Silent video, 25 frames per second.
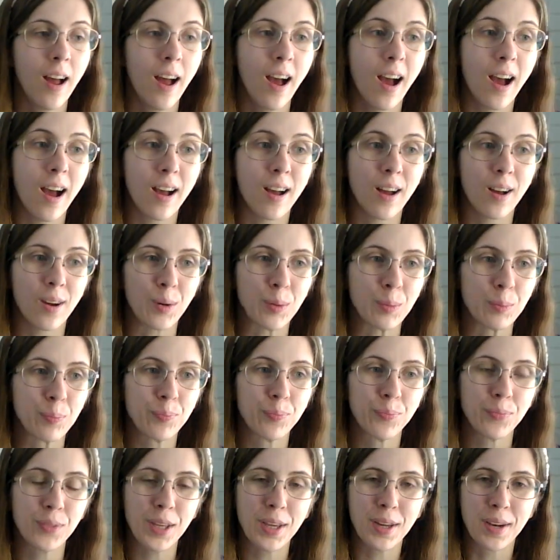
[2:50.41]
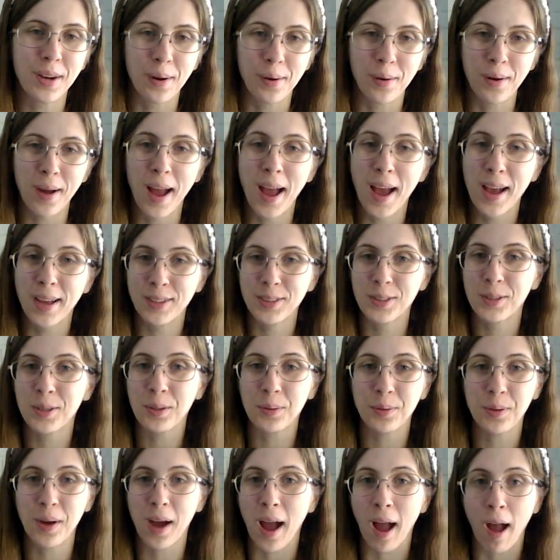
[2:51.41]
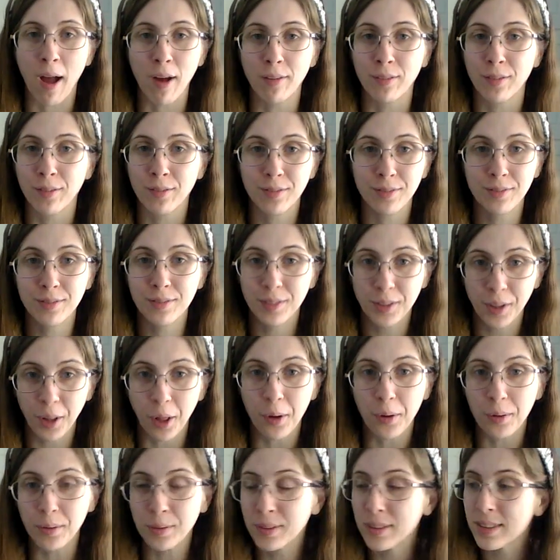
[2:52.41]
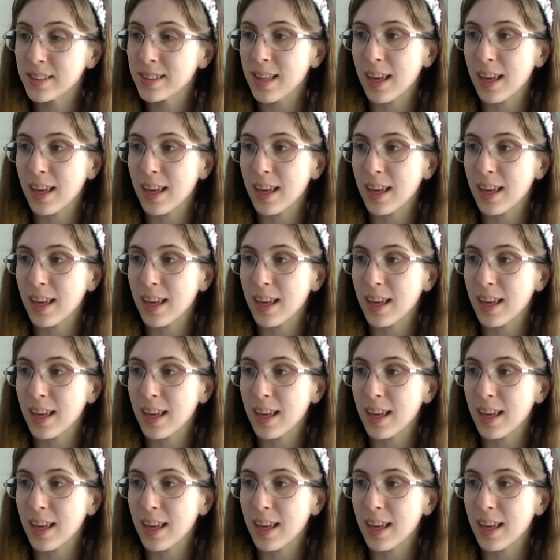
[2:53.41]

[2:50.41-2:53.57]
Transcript: Um, you know, as you have clothes,